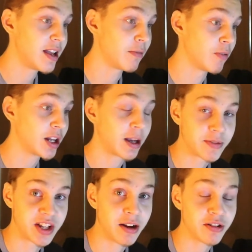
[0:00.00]
what it
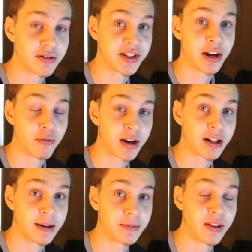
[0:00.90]
comes down to is they don't want
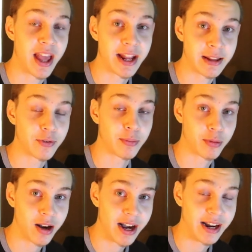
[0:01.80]
to come to the end of their
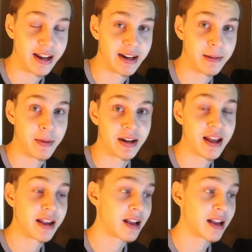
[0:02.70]
pride and admit,